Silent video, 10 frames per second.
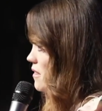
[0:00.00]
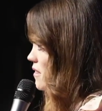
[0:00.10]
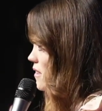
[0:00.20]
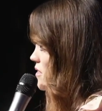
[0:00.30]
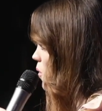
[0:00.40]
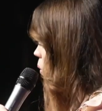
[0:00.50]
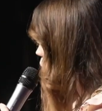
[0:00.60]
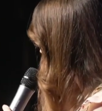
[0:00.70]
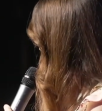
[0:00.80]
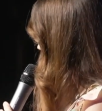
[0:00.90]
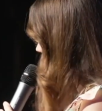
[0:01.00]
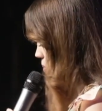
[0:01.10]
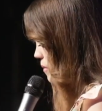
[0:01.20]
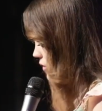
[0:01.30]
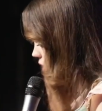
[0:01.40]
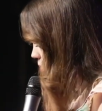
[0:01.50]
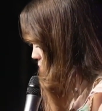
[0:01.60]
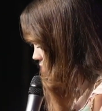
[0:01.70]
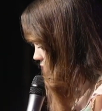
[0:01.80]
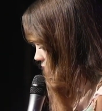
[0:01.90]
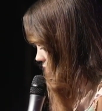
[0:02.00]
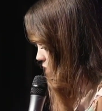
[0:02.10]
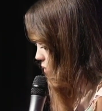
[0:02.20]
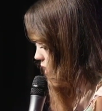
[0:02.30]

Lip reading: The whole chapter is about God protecting you and